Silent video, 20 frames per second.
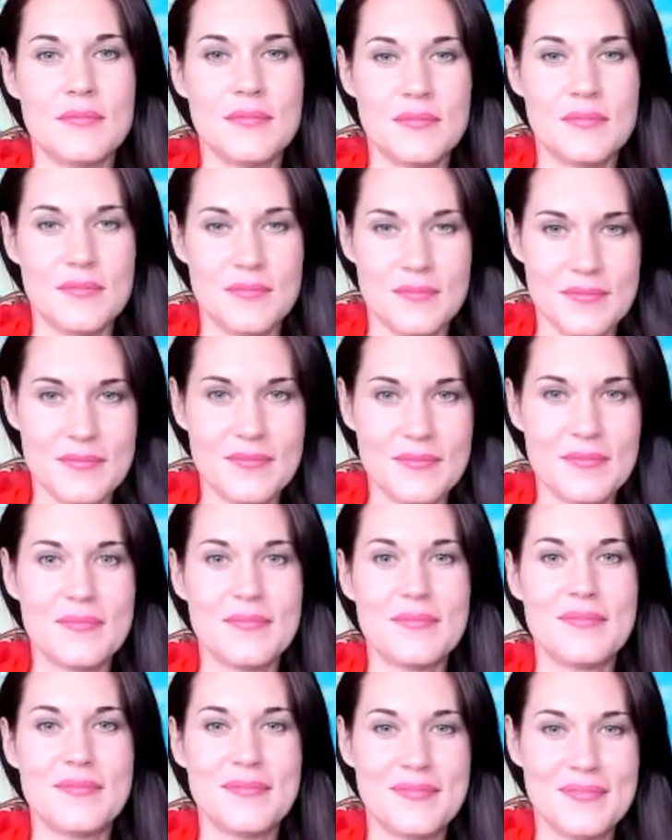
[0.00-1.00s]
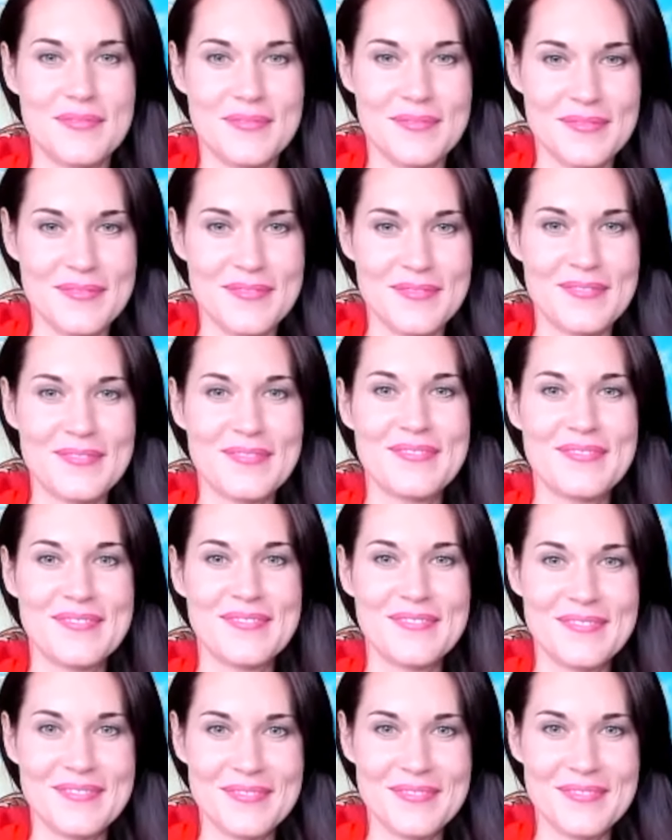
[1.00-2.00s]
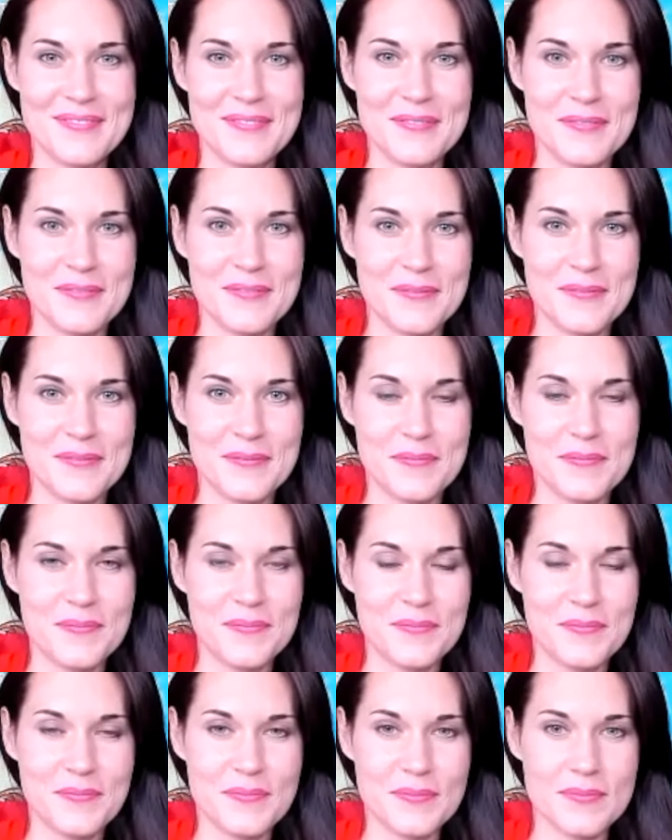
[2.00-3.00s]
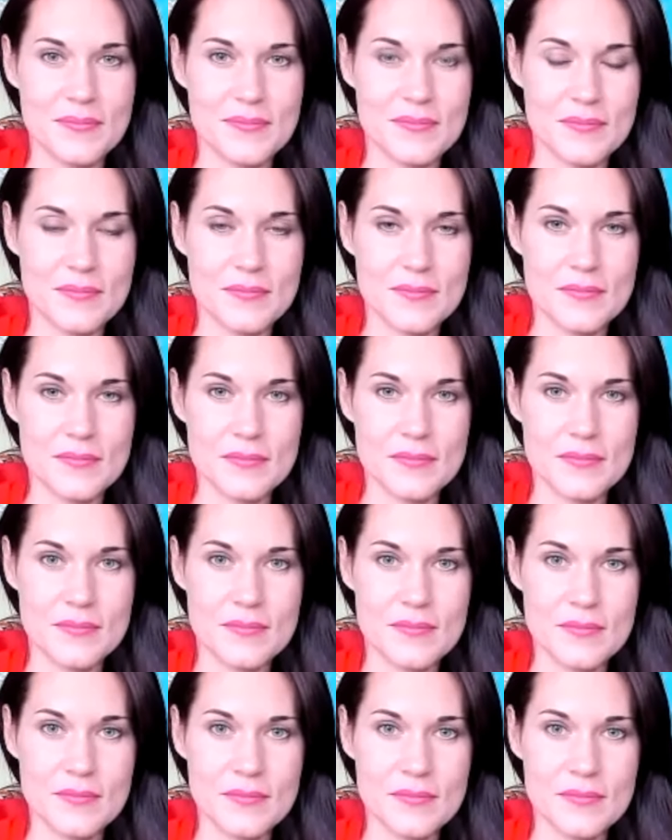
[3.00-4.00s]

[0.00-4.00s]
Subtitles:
(not speaking)